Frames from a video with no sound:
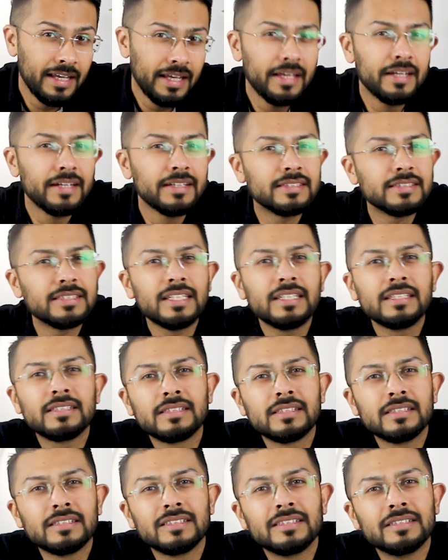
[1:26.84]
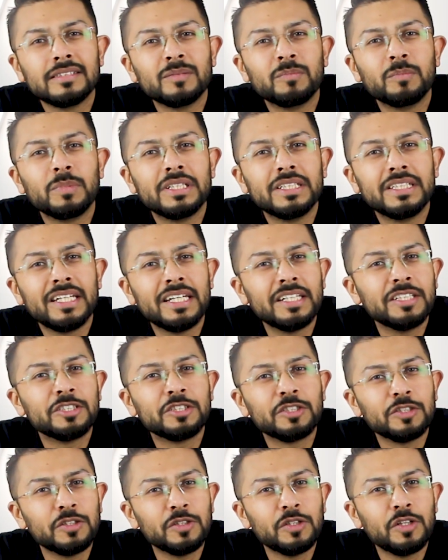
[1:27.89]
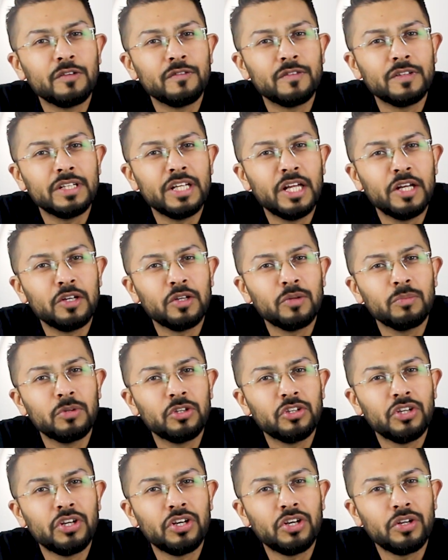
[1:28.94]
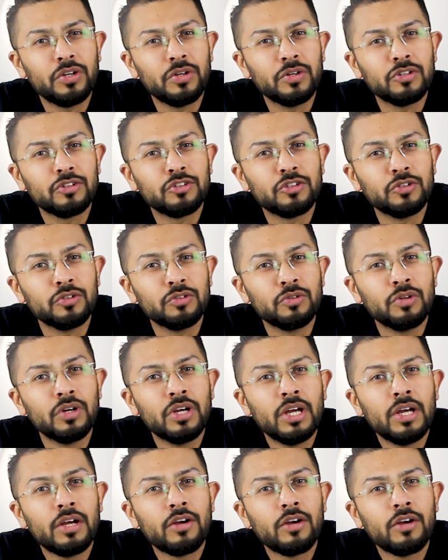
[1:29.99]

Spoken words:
It assesses the potential of a dental material to